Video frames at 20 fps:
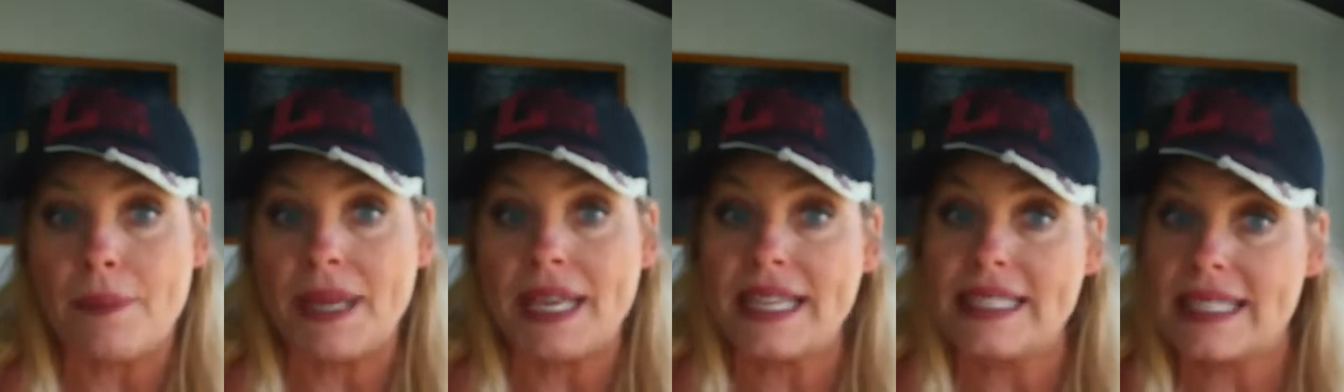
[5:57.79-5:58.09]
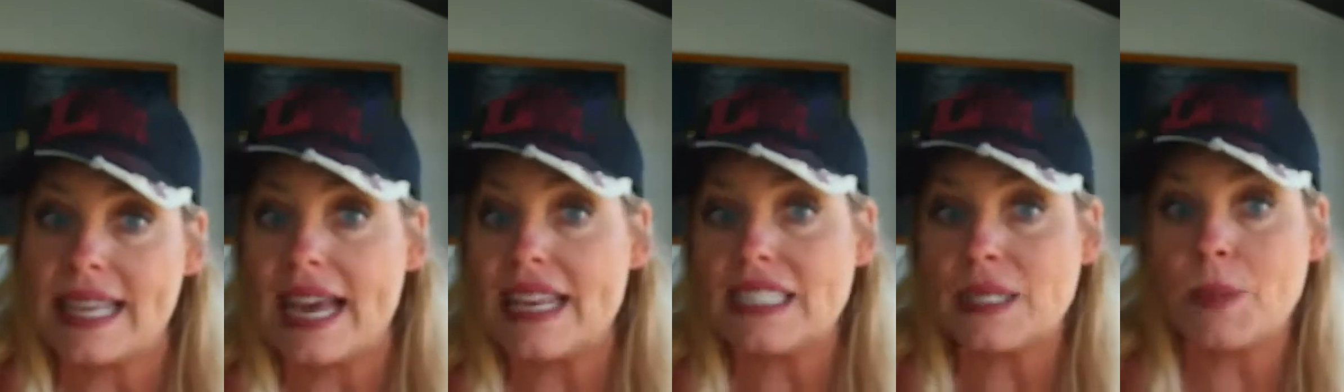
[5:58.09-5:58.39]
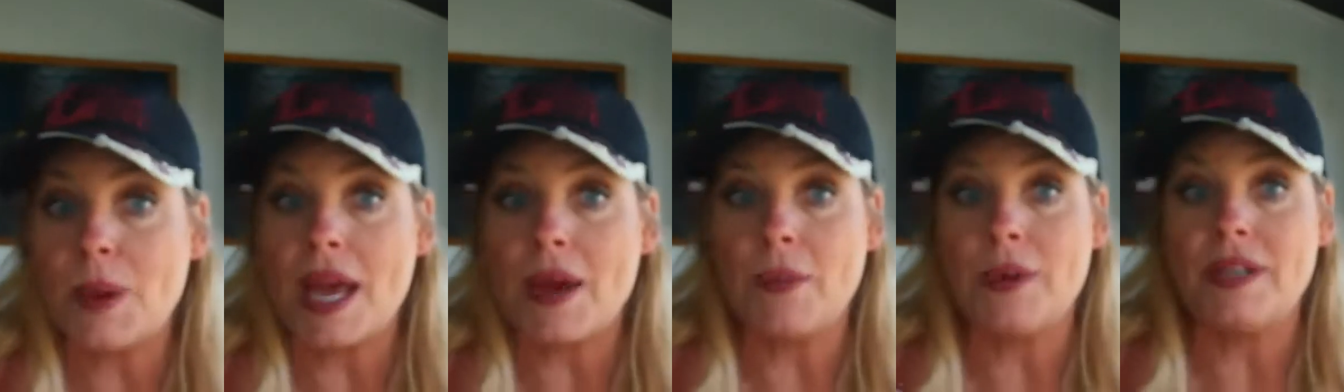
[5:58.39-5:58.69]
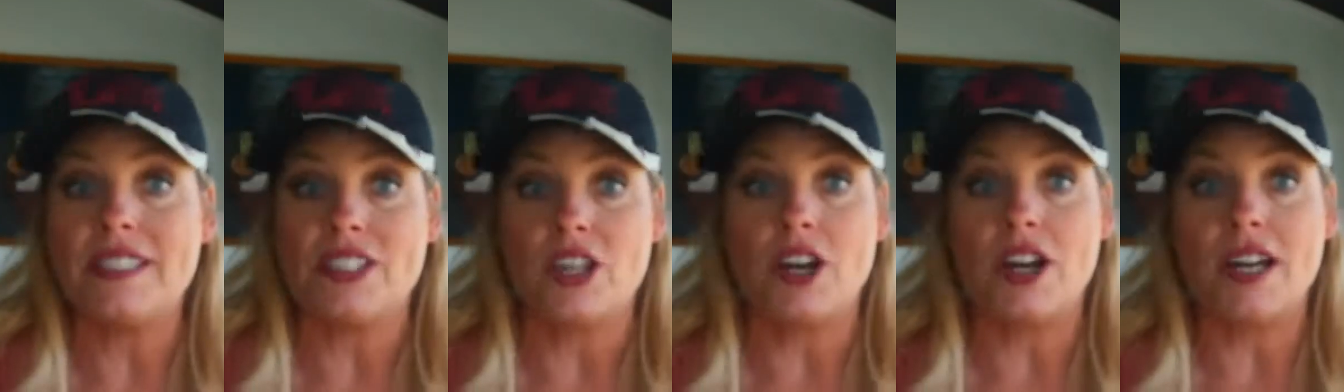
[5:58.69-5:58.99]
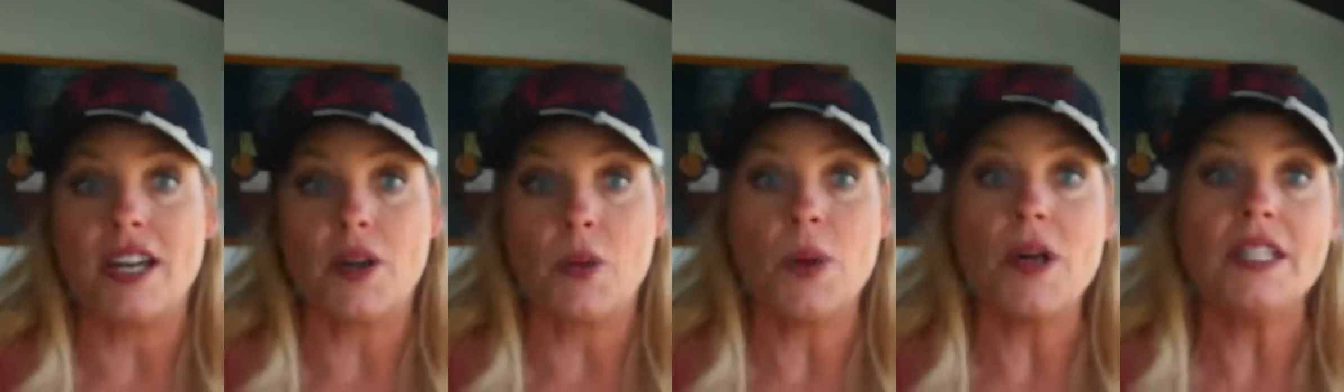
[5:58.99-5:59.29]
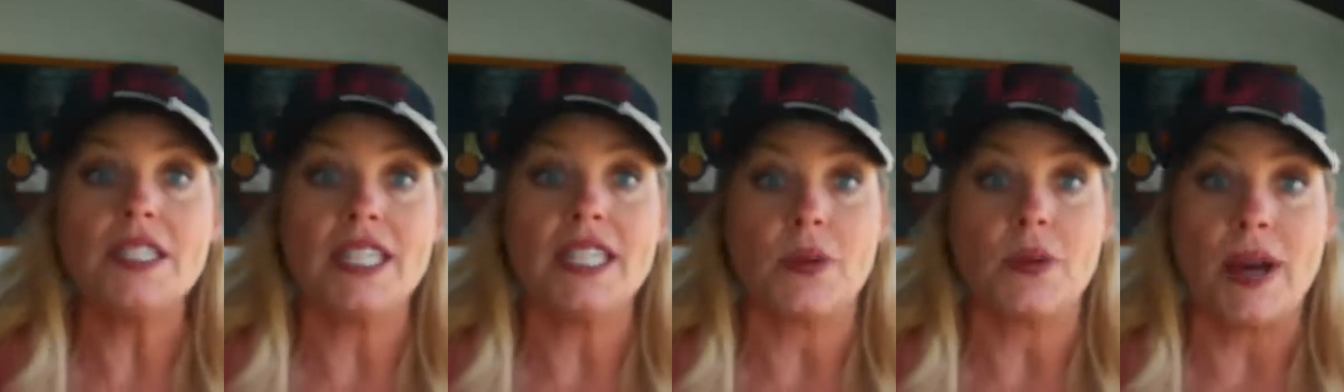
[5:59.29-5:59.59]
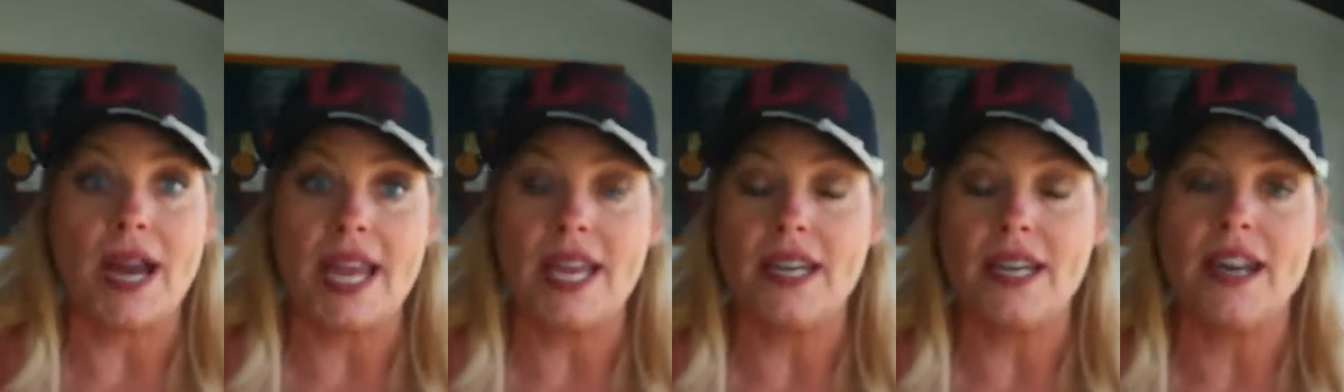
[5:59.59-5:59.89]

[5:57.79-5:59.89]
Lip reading: because that's why we started quilting, right?